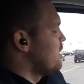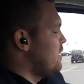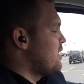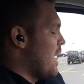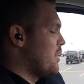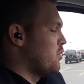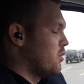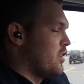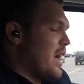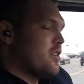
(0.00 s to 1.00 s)
These
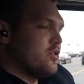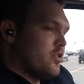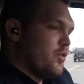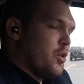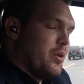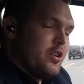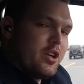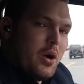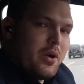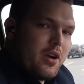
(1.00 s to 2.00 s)
handles are not just for when you're
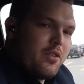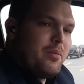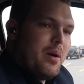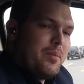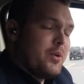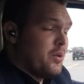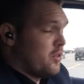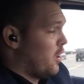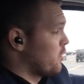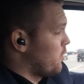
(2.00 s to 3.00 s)
going over bumpy roads,
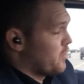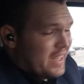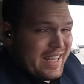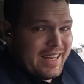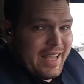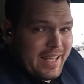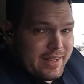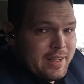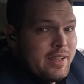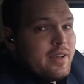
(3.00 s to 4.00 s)
they're also for getting in.